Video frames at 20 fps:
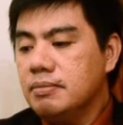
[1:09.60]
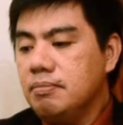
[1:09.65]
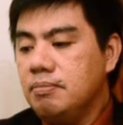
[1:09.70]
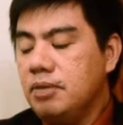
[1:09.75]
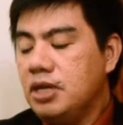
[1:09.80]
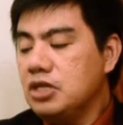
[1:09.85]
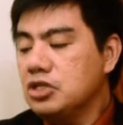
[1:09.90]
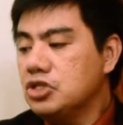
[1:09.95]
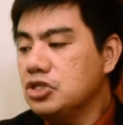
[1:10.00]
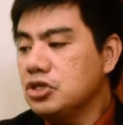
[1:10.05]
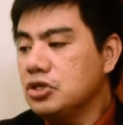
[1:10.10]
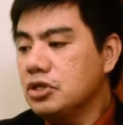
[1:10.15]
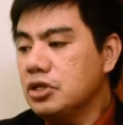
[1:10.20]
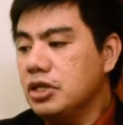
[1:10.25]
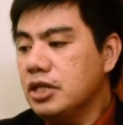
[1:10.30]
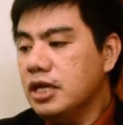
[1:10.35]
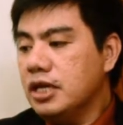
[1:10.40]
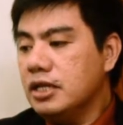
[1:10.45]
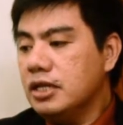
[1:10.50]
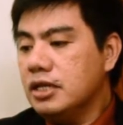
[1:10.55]
mentioned
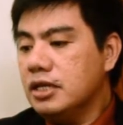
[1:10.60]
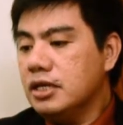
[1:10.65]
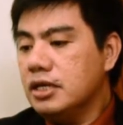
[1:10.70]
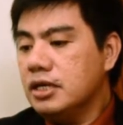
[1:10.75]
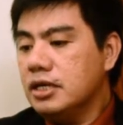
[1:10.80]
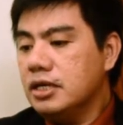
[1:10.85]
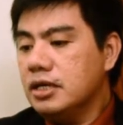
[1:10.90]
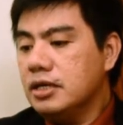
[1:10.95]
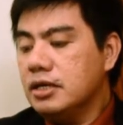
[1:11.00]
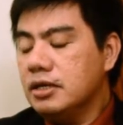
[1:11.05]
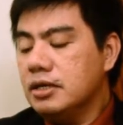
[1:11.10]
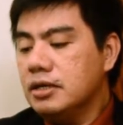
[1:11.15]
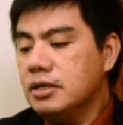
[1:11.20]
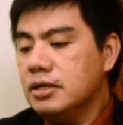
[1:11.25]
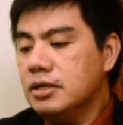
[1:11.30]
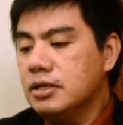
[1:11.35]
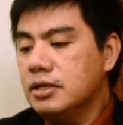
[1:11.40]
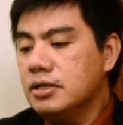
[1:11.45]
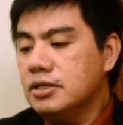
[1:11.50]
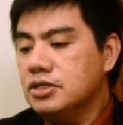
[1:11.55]
that
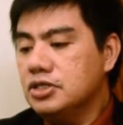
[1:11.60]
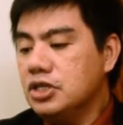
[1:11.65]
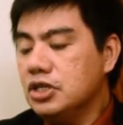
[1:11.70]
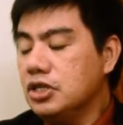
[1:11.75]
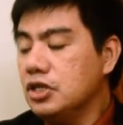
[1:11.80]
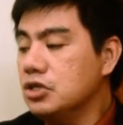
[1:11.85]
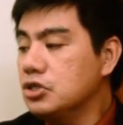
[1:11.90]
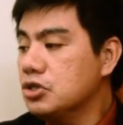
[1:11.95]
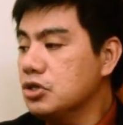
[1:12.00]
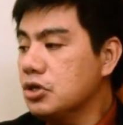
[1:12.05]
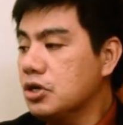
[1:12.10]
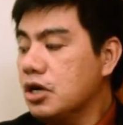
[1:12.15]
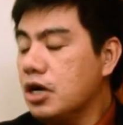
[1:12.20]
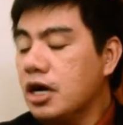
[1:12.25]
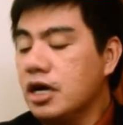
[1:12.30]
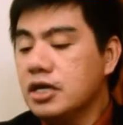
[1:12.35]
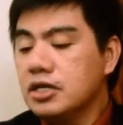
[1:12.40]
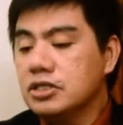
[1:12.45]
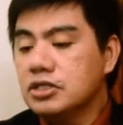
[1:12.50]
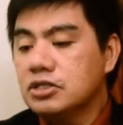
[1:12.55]
signature
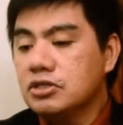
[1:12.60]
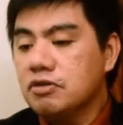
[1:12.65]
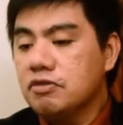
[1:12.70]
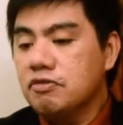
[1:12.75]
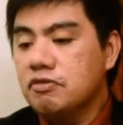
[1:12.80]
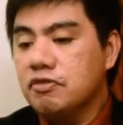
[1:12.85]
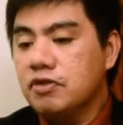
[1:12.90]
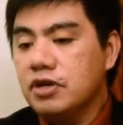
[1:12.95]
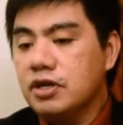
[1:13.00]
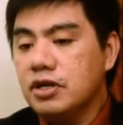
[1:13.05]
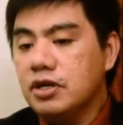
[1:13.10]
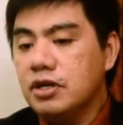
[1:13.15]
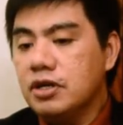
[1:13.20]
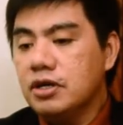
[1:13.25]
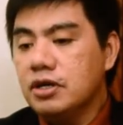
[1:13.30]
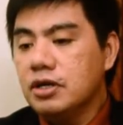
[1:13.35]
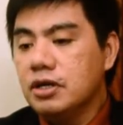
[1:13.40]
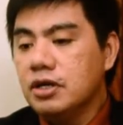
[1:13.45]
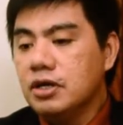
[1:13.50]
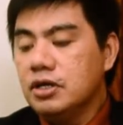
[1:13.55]
cards of
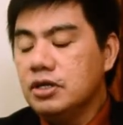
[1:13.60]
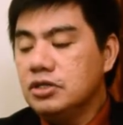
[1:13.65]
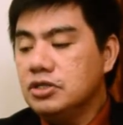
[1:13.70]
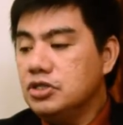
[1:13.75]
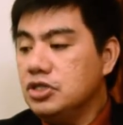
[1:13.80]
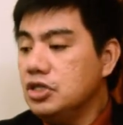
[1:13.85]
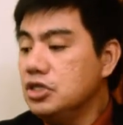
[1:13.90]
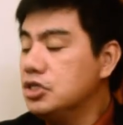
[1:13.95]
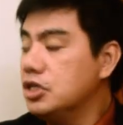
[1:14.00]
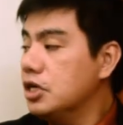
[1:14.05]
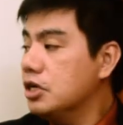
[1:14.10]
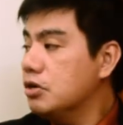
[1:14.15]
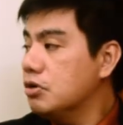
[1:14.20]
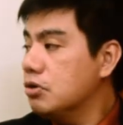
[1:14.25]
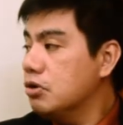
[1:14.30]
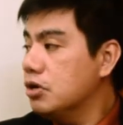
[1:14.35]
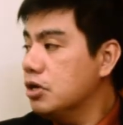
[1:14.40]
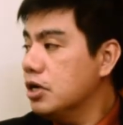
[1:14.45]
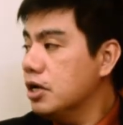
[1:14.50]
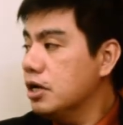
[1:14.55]
CJ
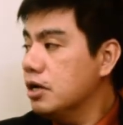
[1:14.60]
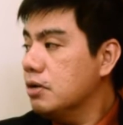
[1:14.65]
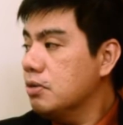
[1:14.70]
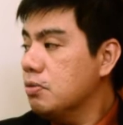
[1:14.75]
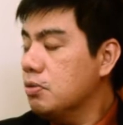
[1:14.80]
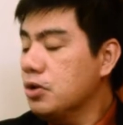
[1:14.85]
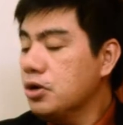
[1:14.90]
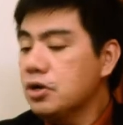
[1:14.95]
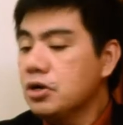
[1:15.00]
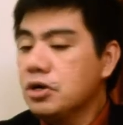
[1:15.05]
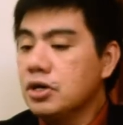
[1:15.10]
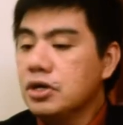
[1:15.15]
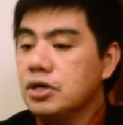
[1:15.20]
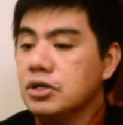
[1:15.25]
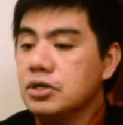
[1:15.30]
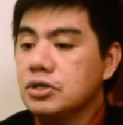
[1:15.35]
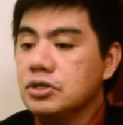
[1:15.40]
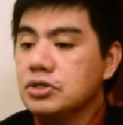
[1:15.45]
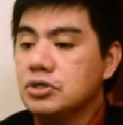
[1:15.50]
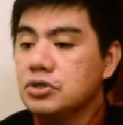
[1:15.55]
Corona were
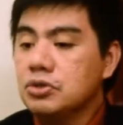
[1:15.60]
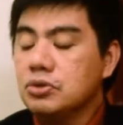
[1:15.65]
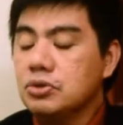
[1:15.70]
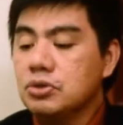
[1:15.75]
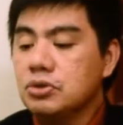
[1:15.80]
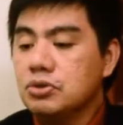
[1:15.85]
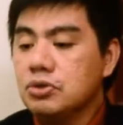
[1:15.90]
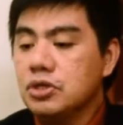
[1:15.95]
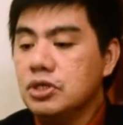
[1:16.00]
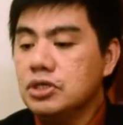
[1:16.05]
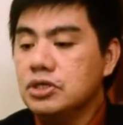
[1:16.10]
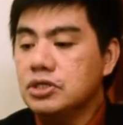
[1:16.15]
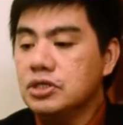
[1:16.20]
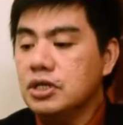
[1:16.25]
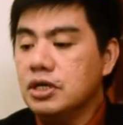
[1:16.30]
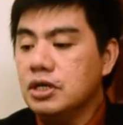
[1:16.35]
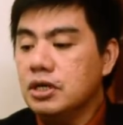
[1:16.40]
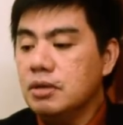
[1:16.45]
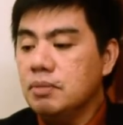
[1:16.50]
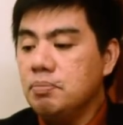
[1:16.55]
shown to these
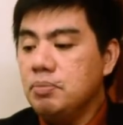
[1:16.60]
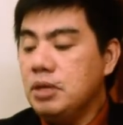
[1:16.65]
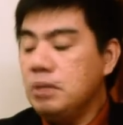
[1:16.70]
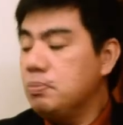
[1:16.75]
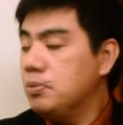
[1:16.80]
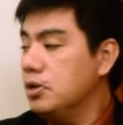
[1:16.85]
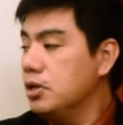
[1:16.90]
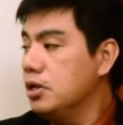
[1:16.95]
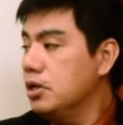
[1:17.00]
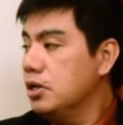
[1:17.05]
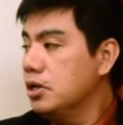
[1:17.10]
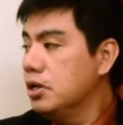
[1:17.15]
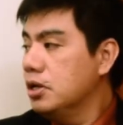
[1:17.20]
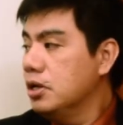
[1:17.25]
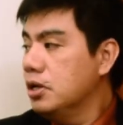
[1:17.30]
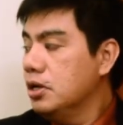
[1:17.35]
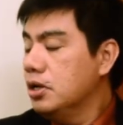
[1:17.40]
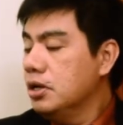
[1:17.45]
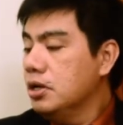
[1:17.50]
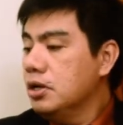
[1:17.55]
people.
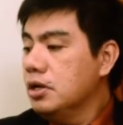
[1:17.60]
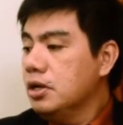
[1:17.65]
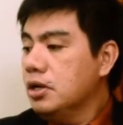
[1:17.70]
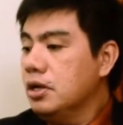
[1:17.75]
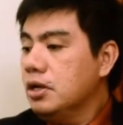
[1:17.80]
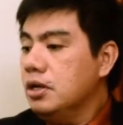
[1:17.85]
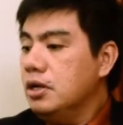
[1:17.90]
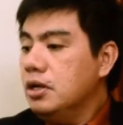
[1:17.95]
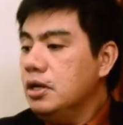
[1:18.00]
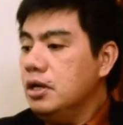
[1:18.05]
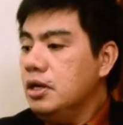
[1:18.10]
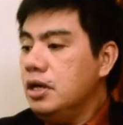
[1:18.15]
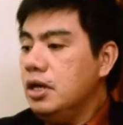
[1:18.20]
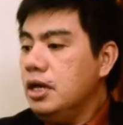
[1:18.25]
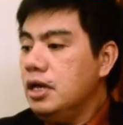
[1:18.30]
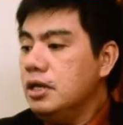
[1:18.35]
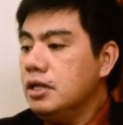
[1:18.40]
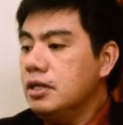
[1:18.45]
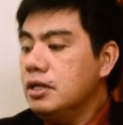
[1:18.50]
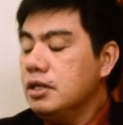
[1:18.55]

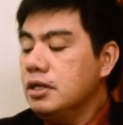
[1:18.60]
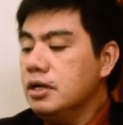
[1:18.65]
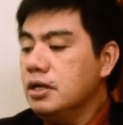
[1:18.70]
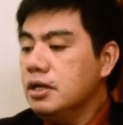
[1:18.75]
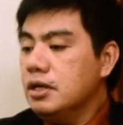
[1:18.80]
And